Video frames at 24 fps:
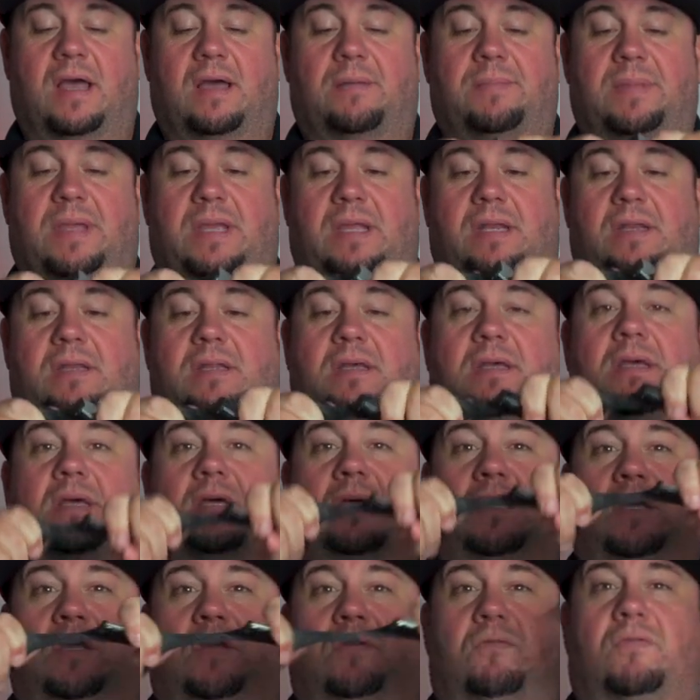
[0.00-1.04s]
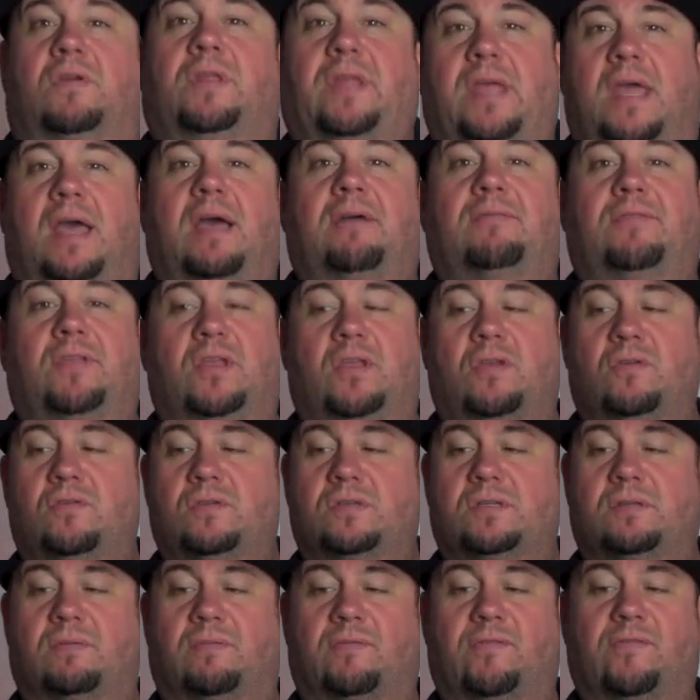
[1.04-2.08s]
I mean, you really have to
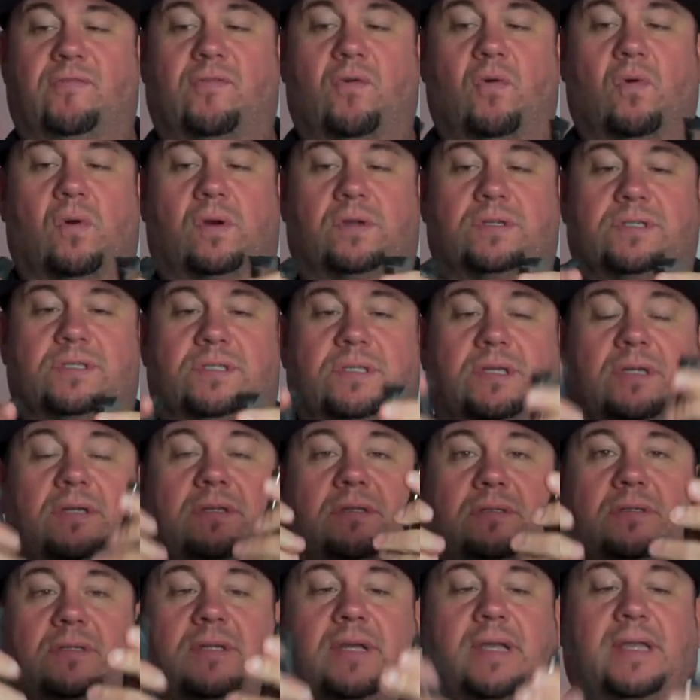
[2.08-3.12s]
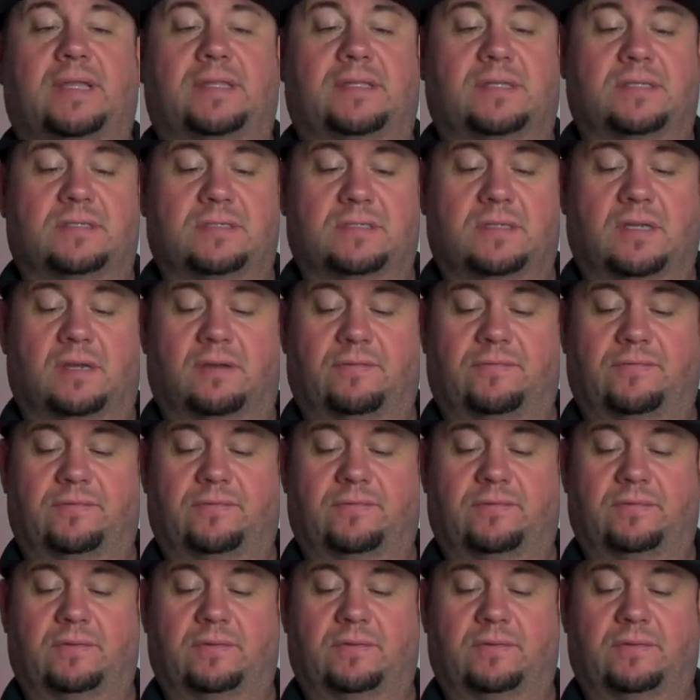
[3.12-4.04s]
use some force to get this stuff